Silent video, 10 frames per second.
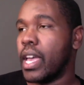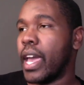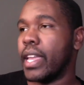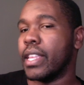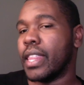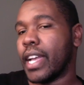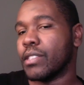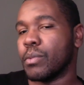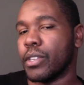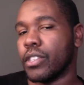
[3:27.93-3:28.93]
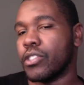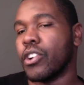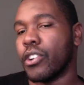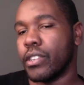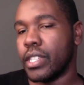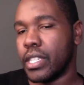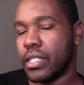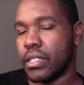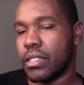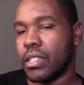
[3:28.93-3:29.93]
And then that's where the turn
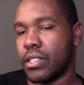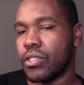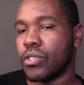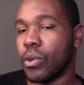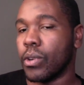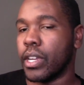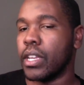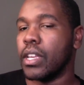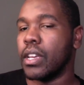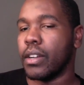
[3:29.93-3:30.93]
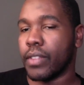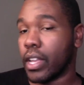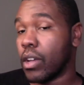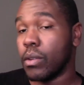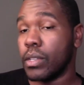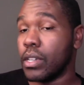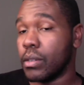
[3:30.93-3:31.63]
is in the story of oh no,